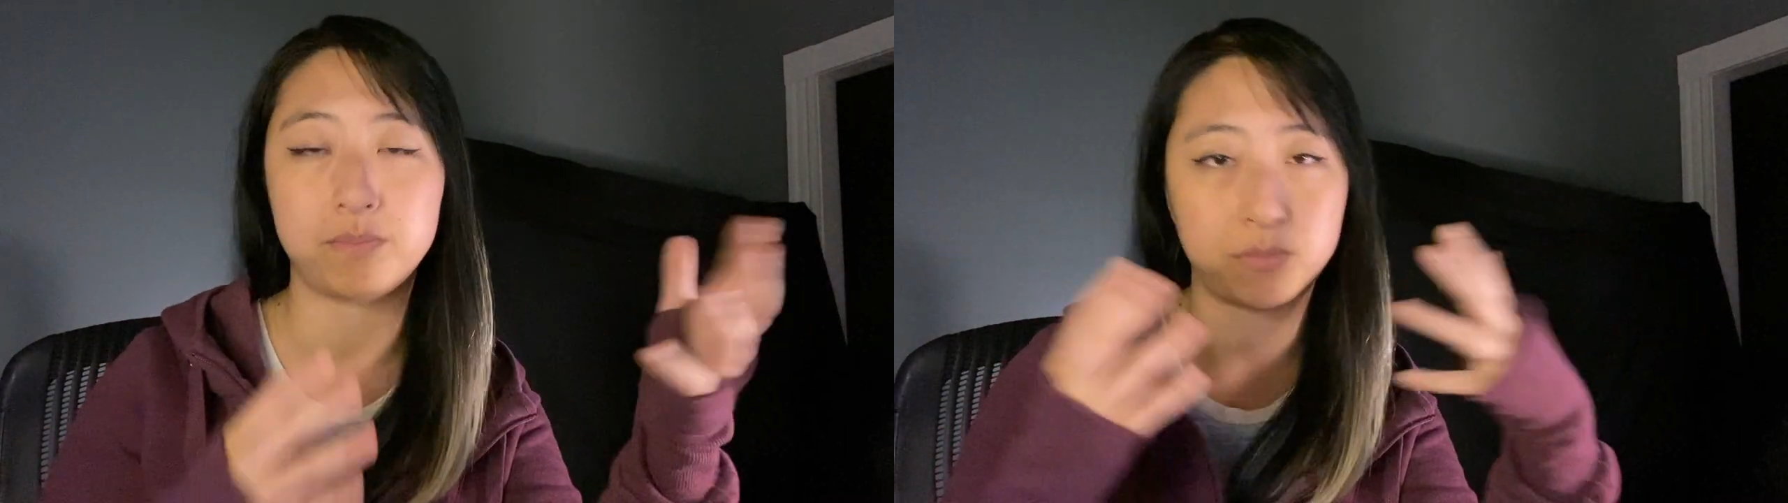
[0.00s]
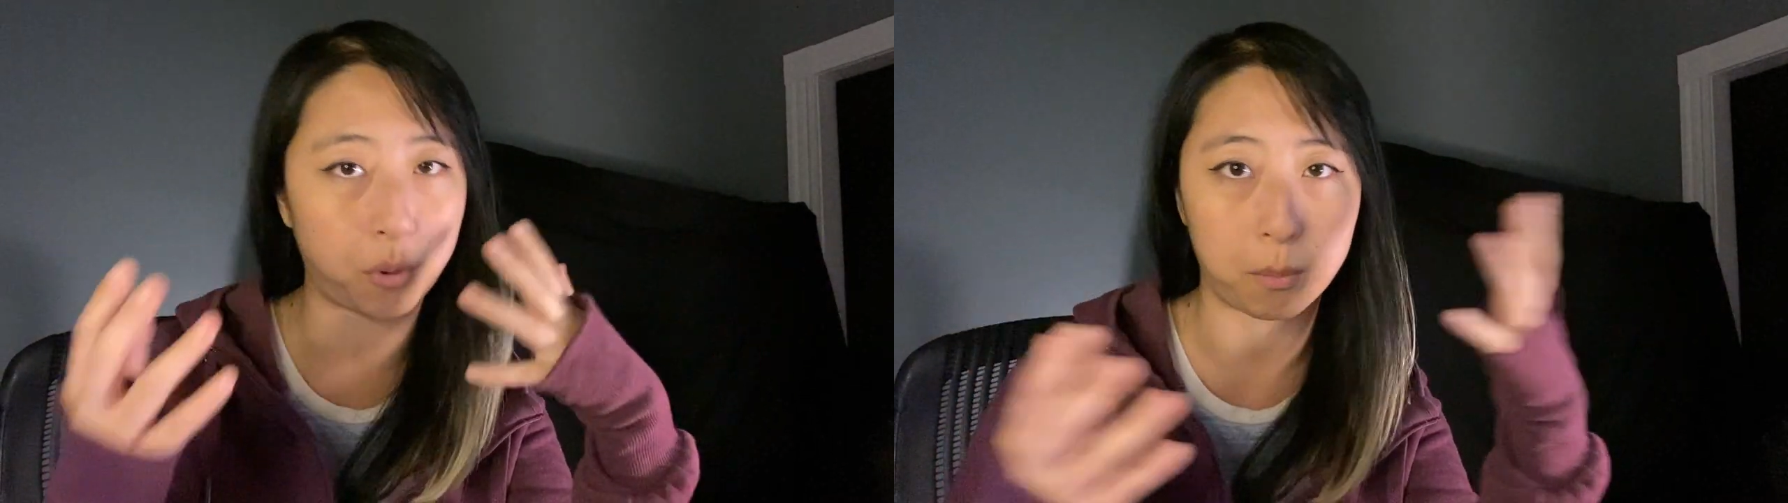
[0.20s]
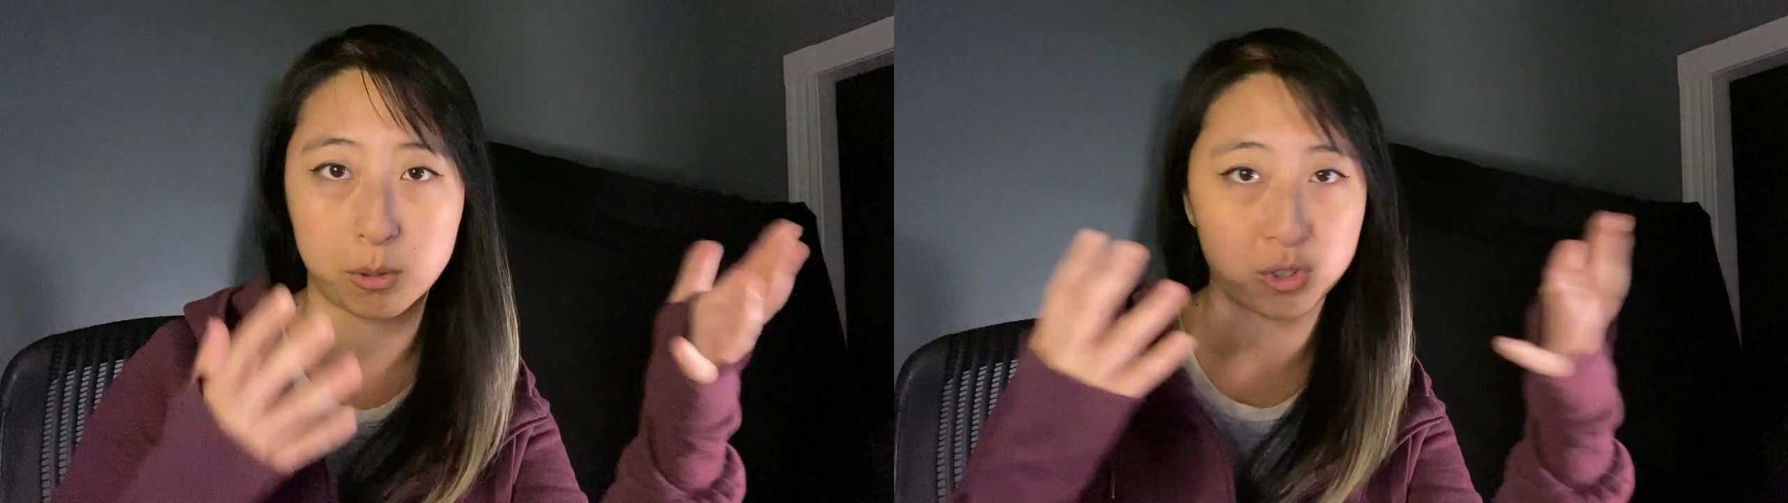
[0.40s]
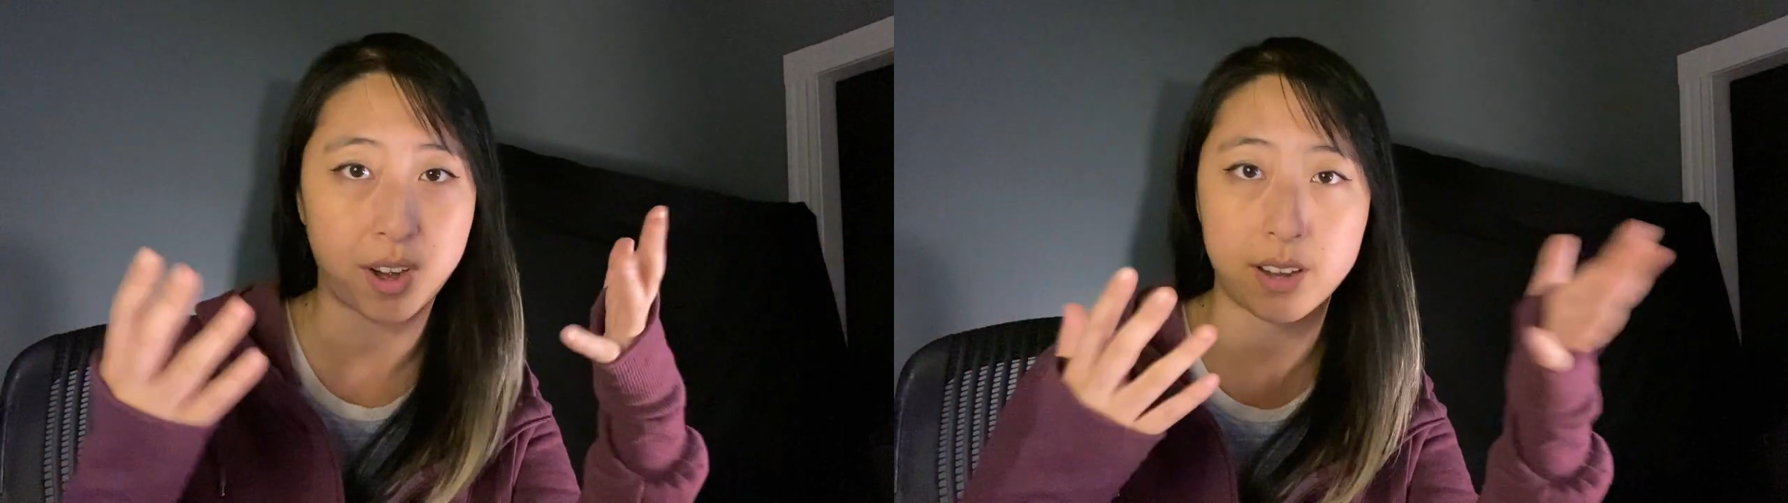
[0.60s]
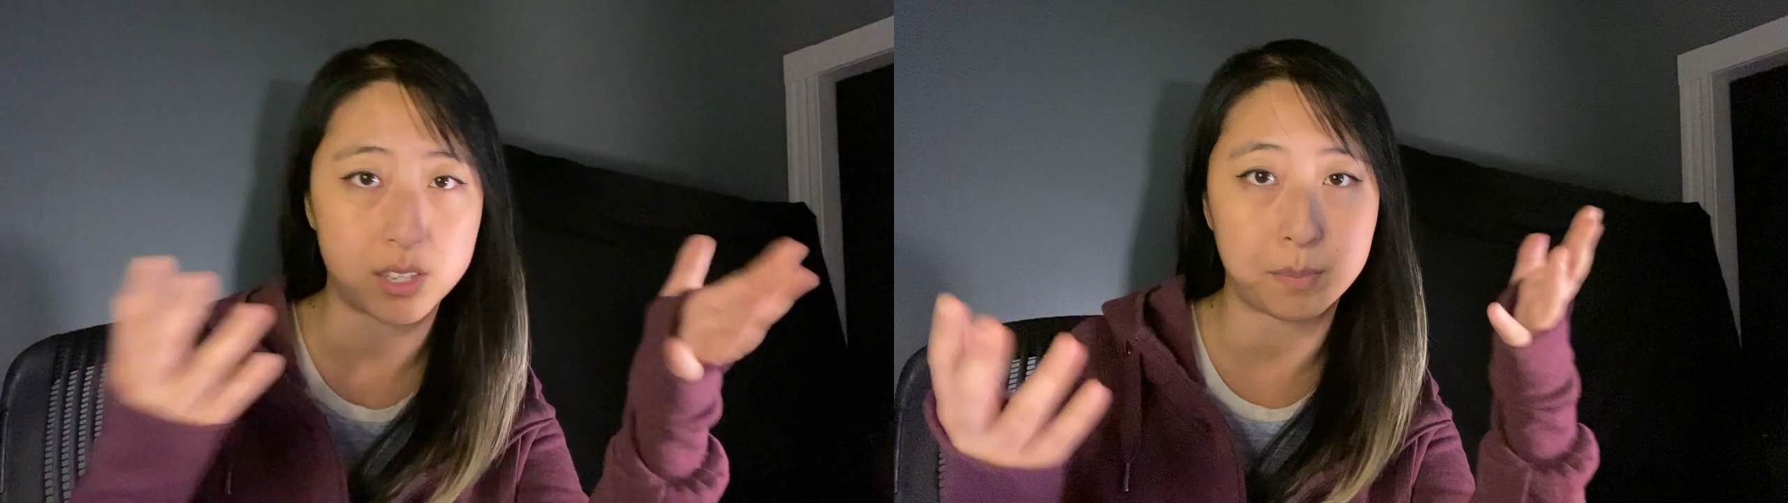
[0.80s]
formal
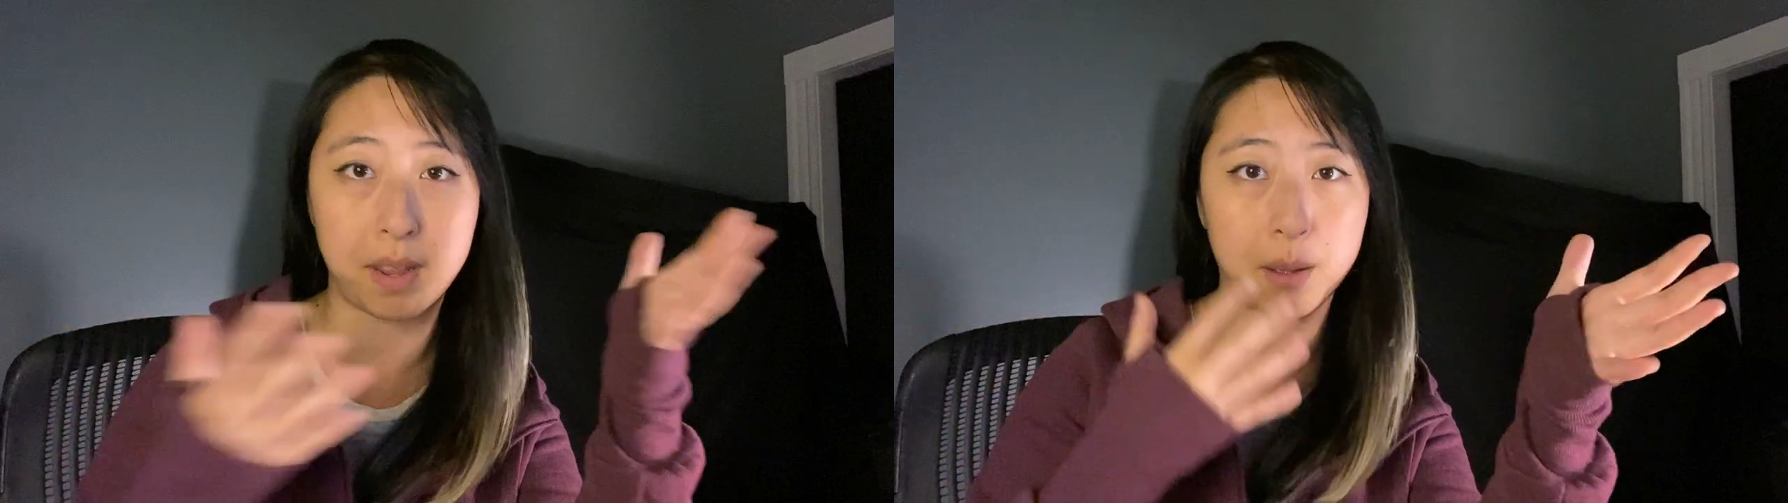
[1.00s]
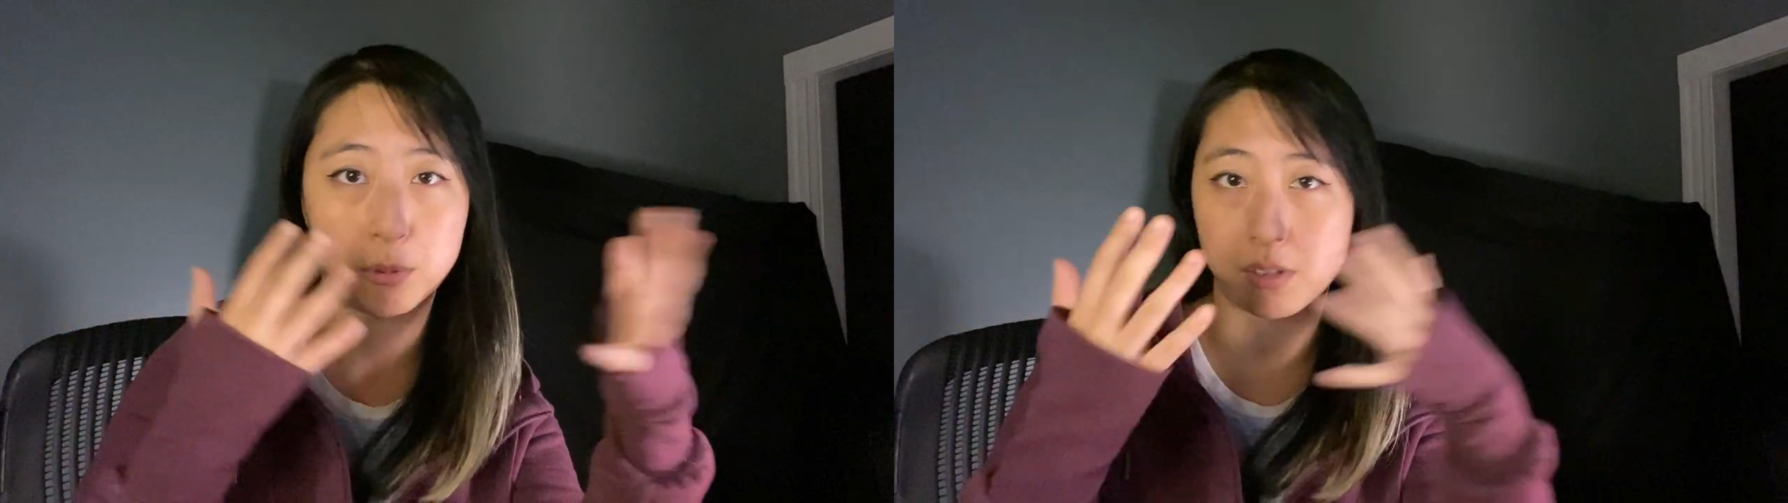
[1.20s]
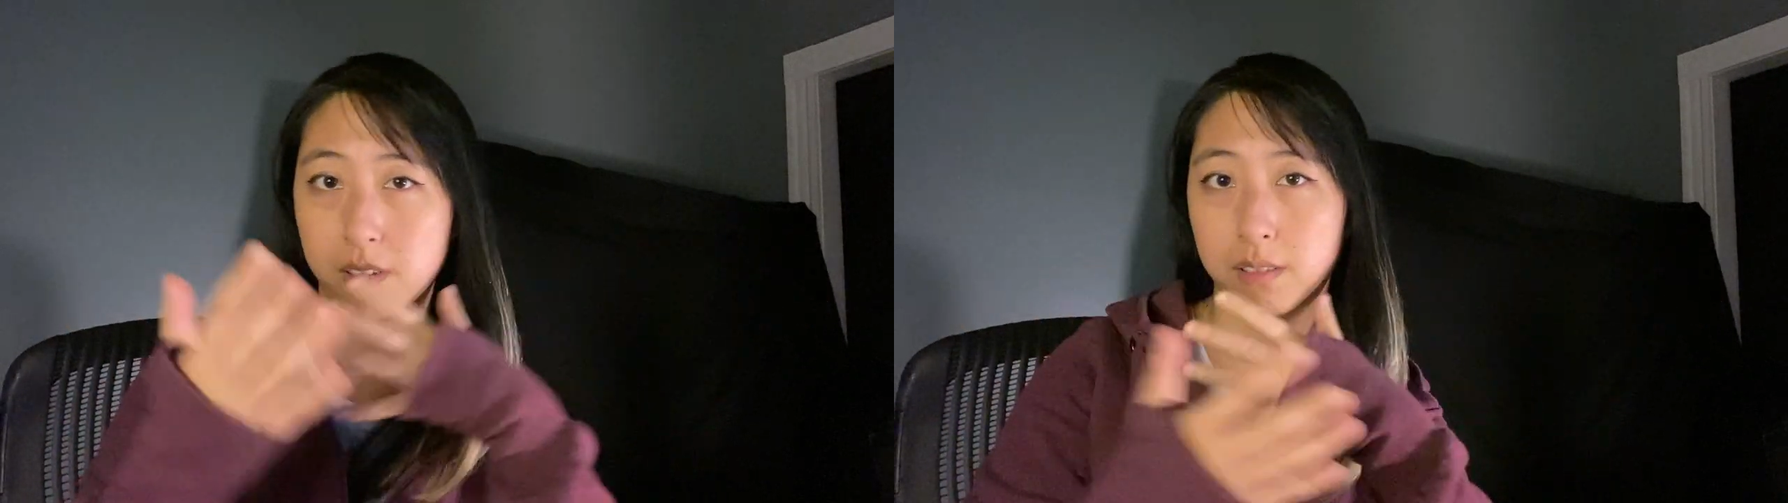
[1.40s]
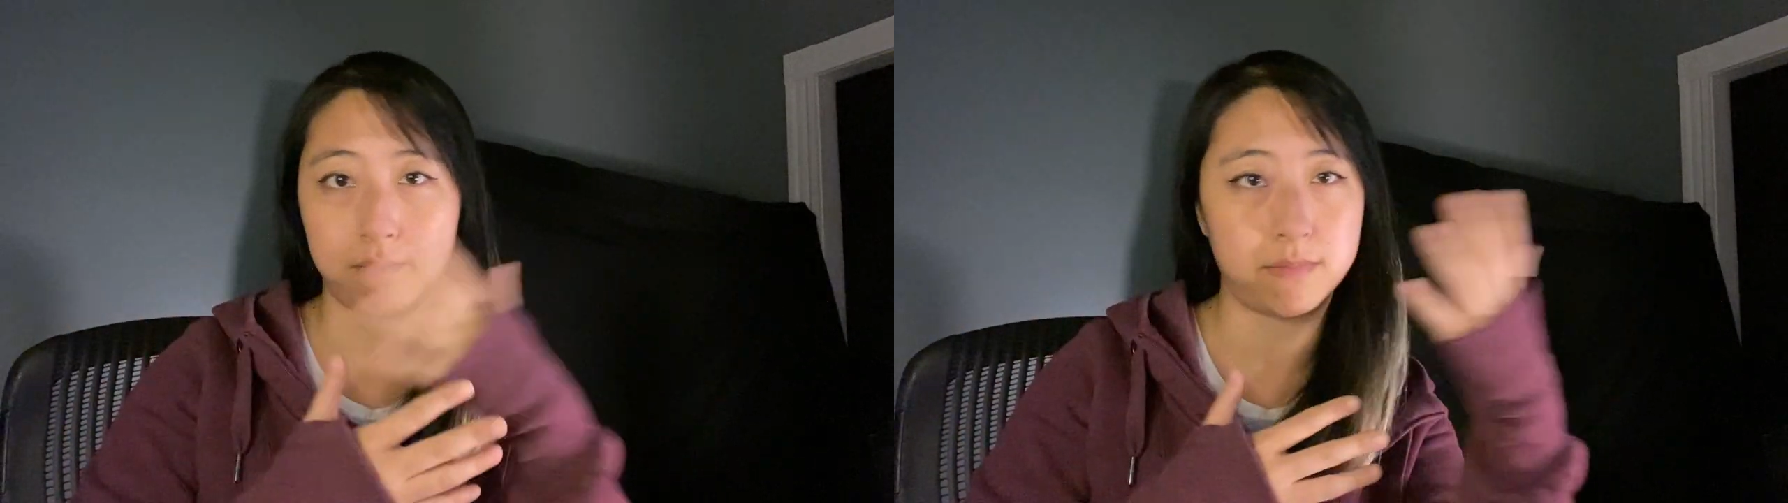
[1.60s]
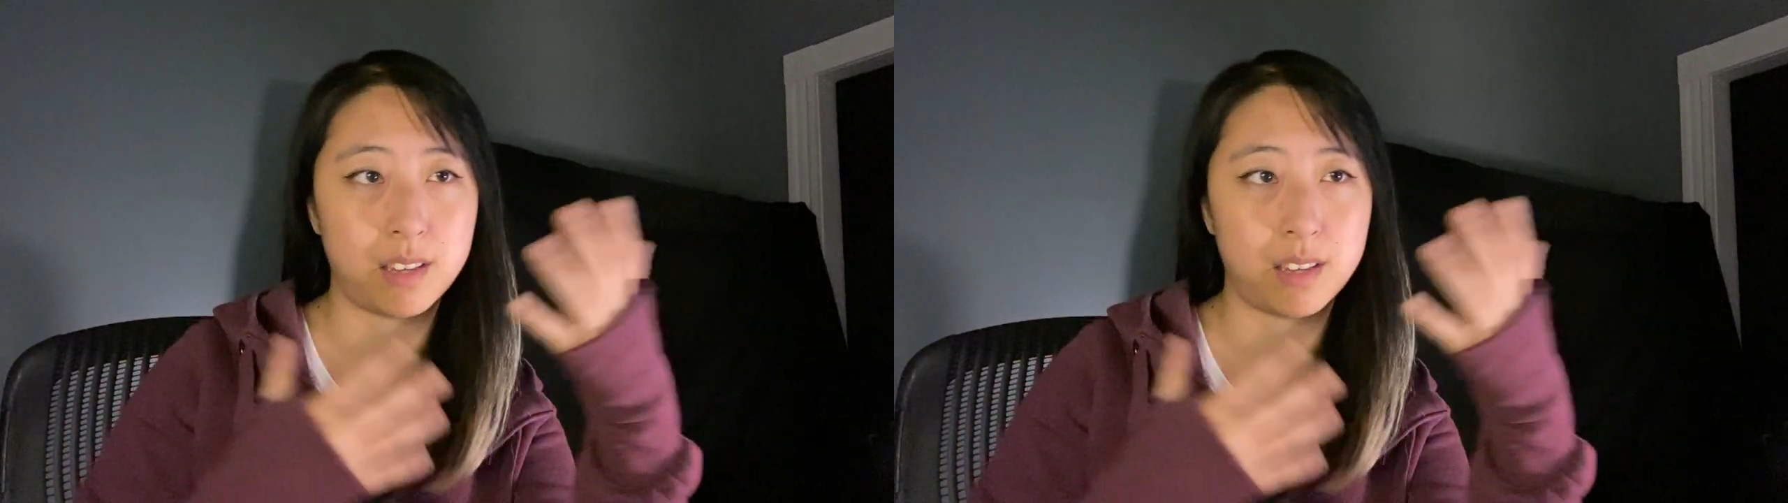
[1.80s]
training to be able to